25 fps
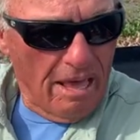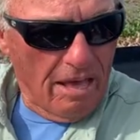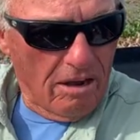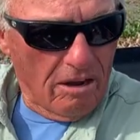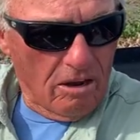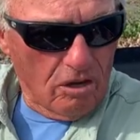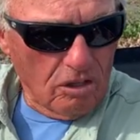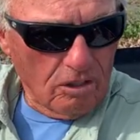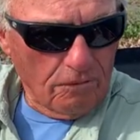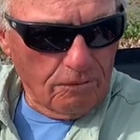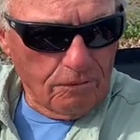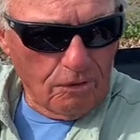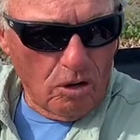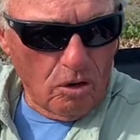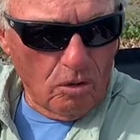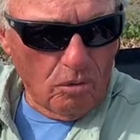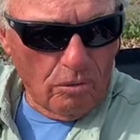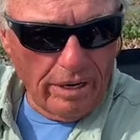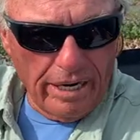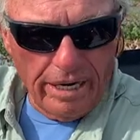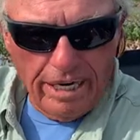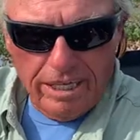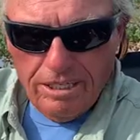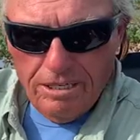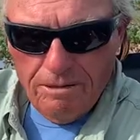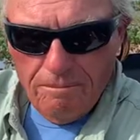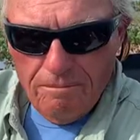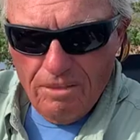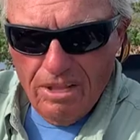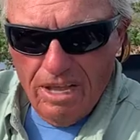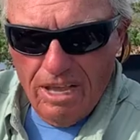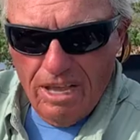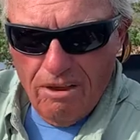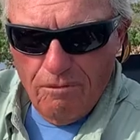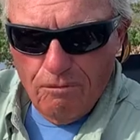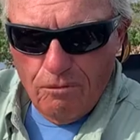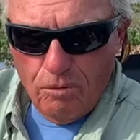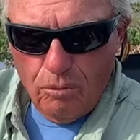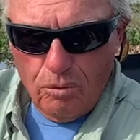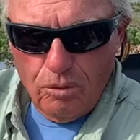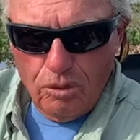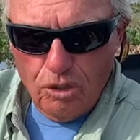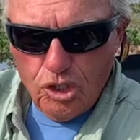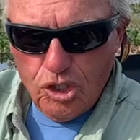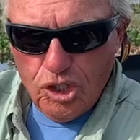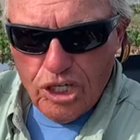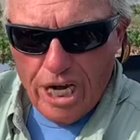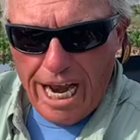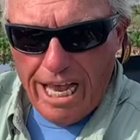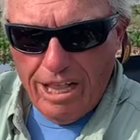On the float rigs, for real
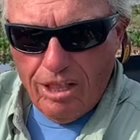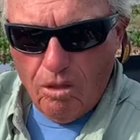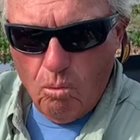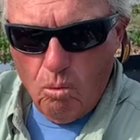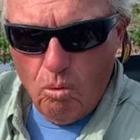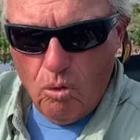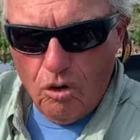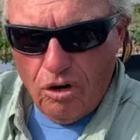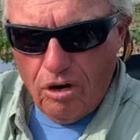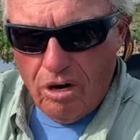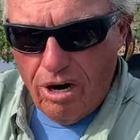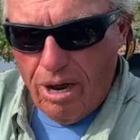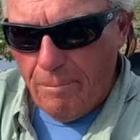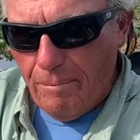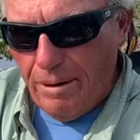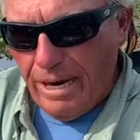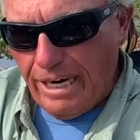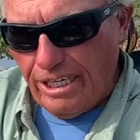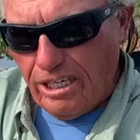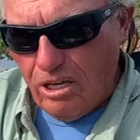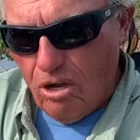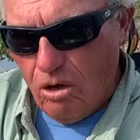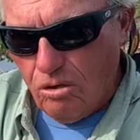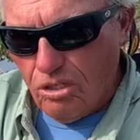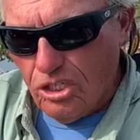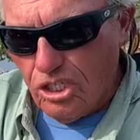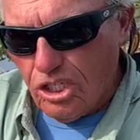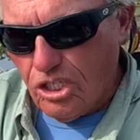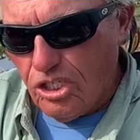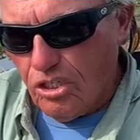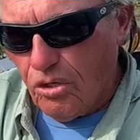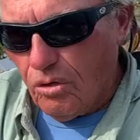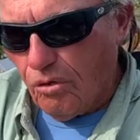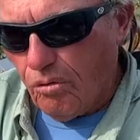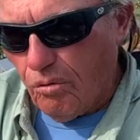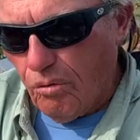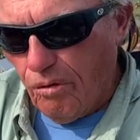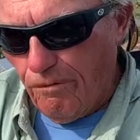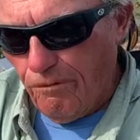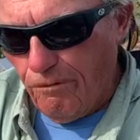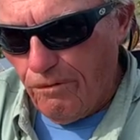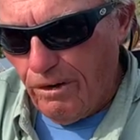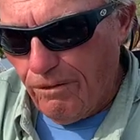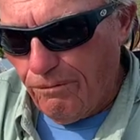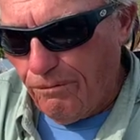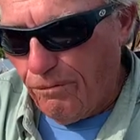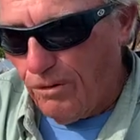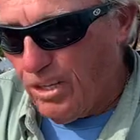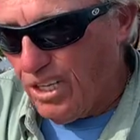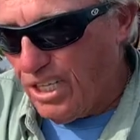shallow water, I might go just 2 or 3
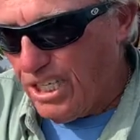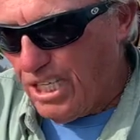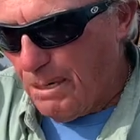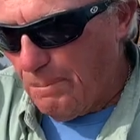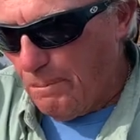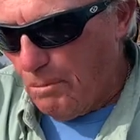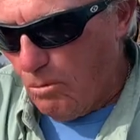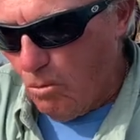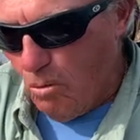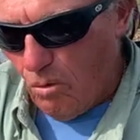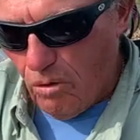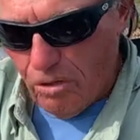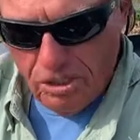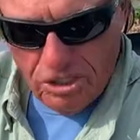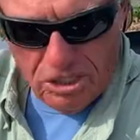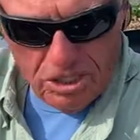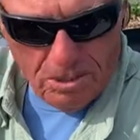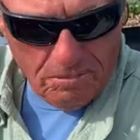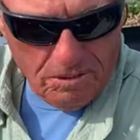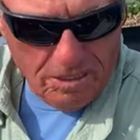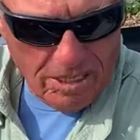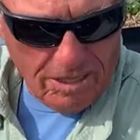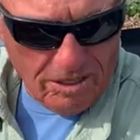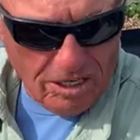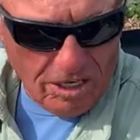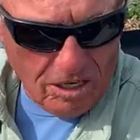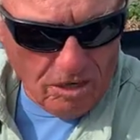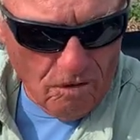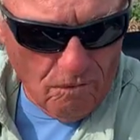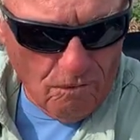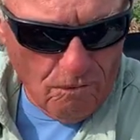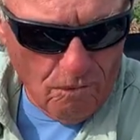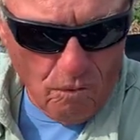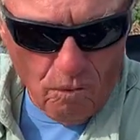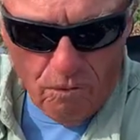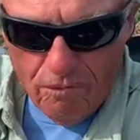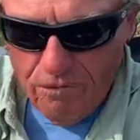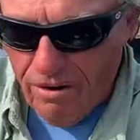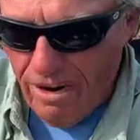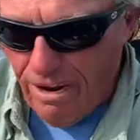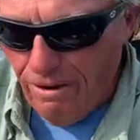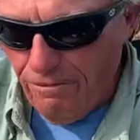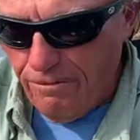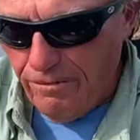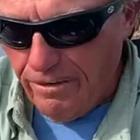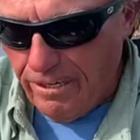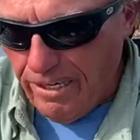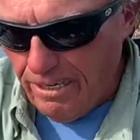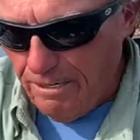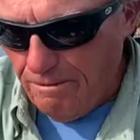feet. For the deeper water, sometimes I'll go 4 or 5
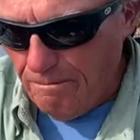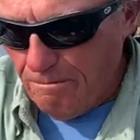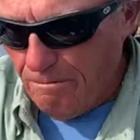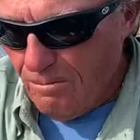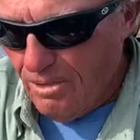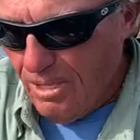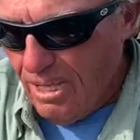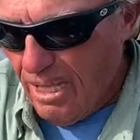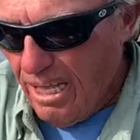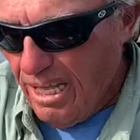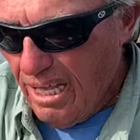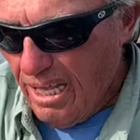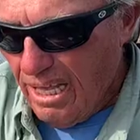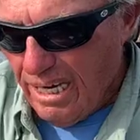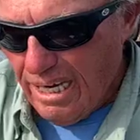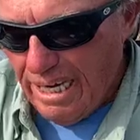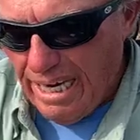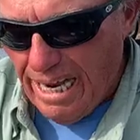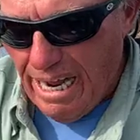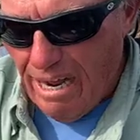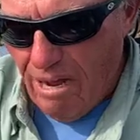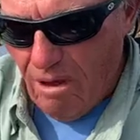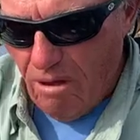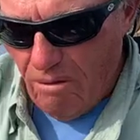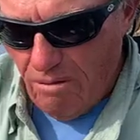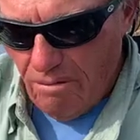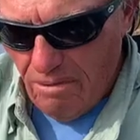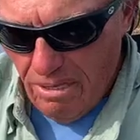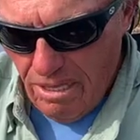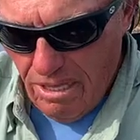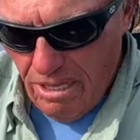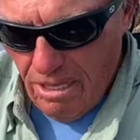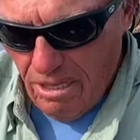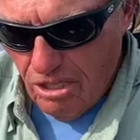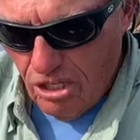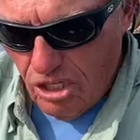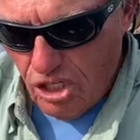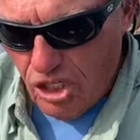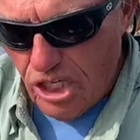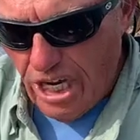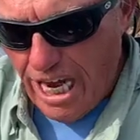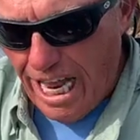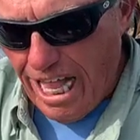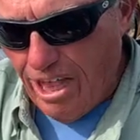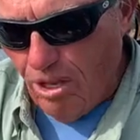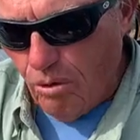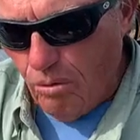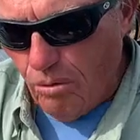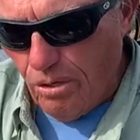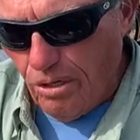feet. Now, the
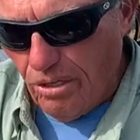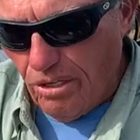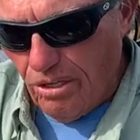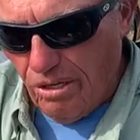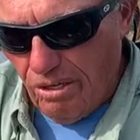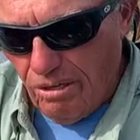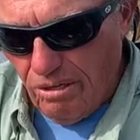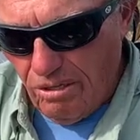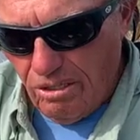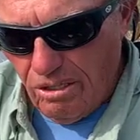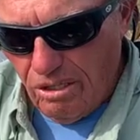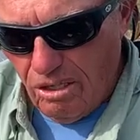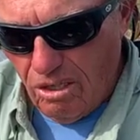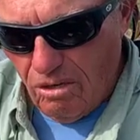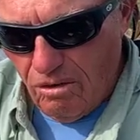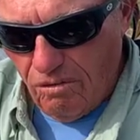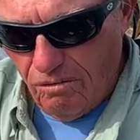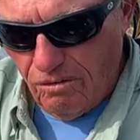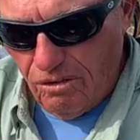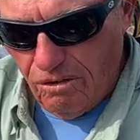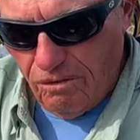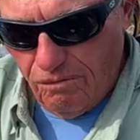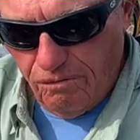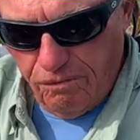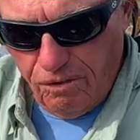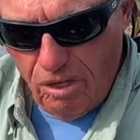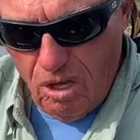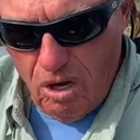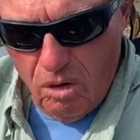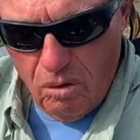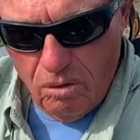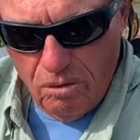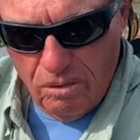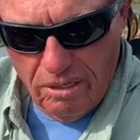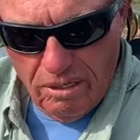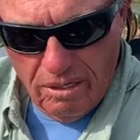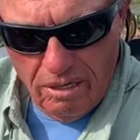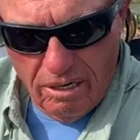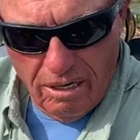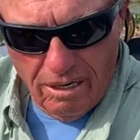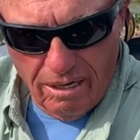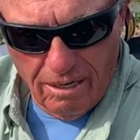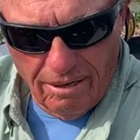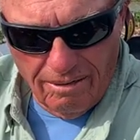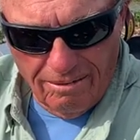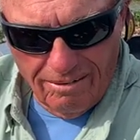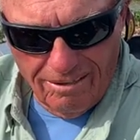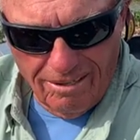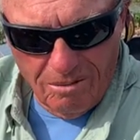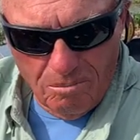shallower the float,
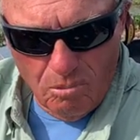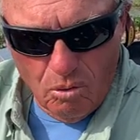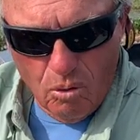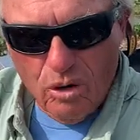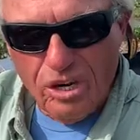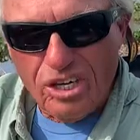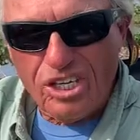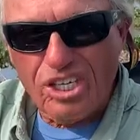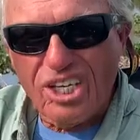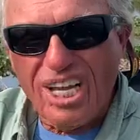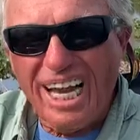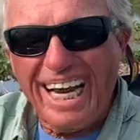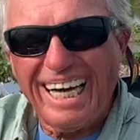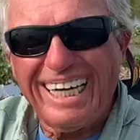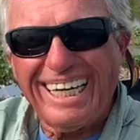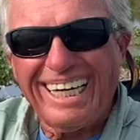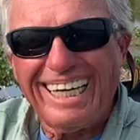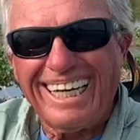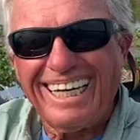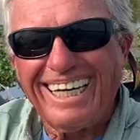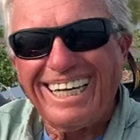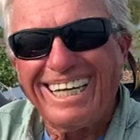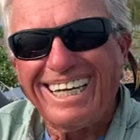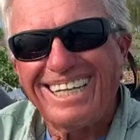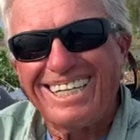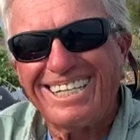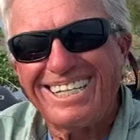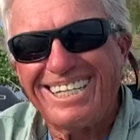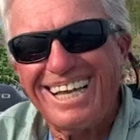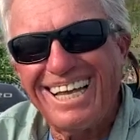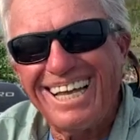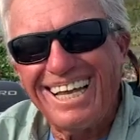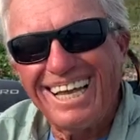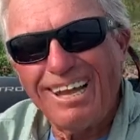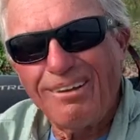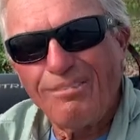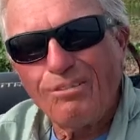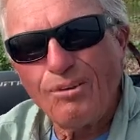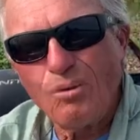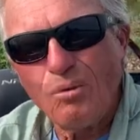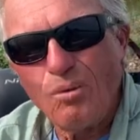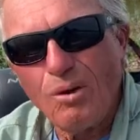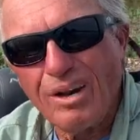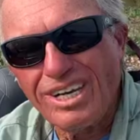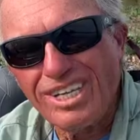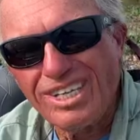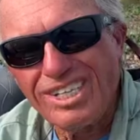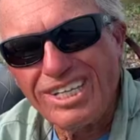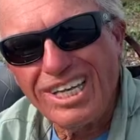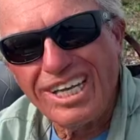the more exciting it is if you
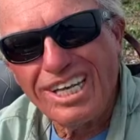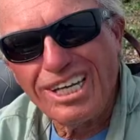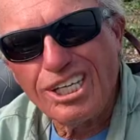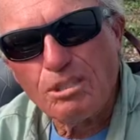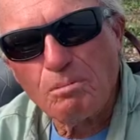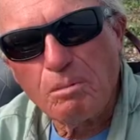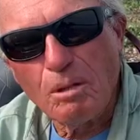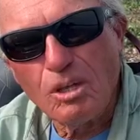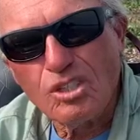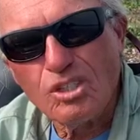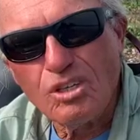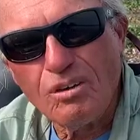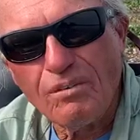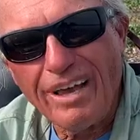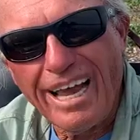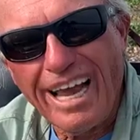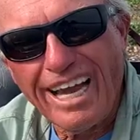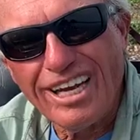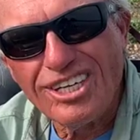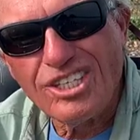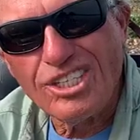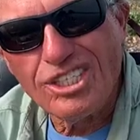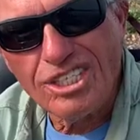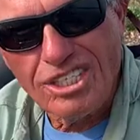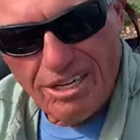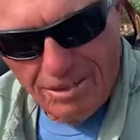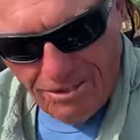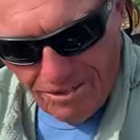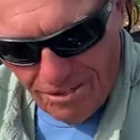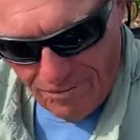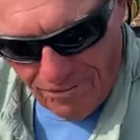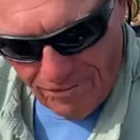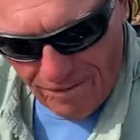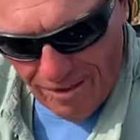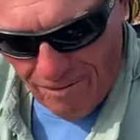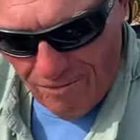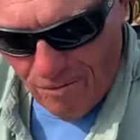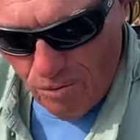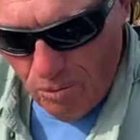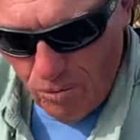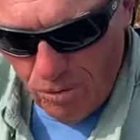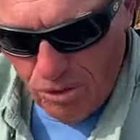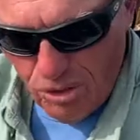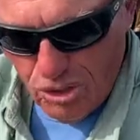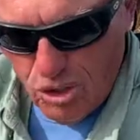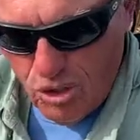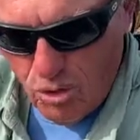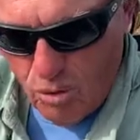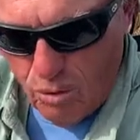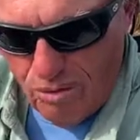want to see explosive actions, because if you have a
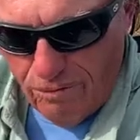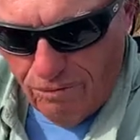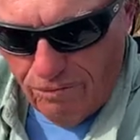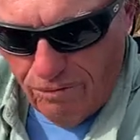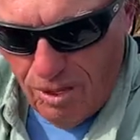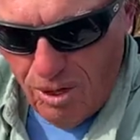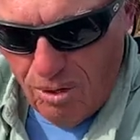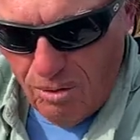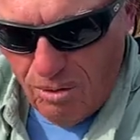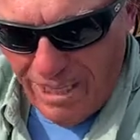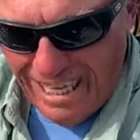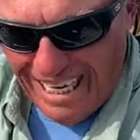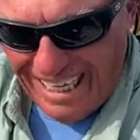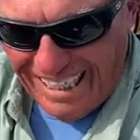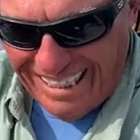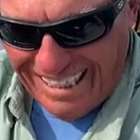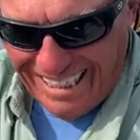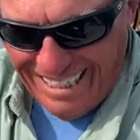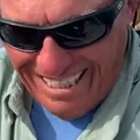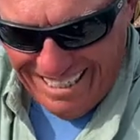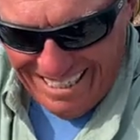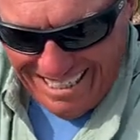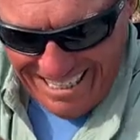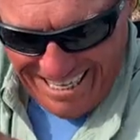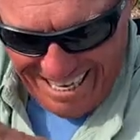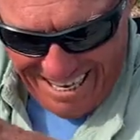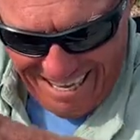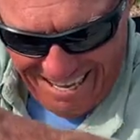real short float like this,